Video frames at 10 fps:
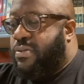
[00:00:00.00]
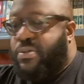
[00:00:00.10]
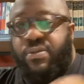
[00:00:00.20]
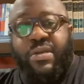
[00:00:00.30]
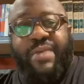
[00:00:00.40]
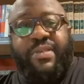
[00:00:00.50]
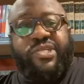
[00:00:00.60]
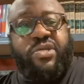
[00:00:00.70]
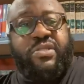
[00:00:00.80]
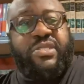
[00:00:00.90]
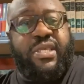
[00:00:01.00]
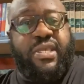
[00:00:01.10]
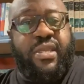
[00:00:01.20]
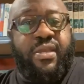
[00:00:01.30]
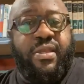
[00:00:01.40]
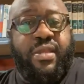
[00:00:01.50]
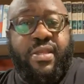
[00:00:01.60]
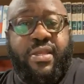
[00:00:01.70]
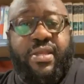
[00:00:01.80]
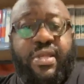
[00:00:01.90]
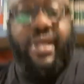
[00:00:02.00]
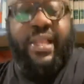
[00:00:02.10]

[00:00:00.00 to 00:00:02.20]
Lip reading: God bless y'all. Take care. I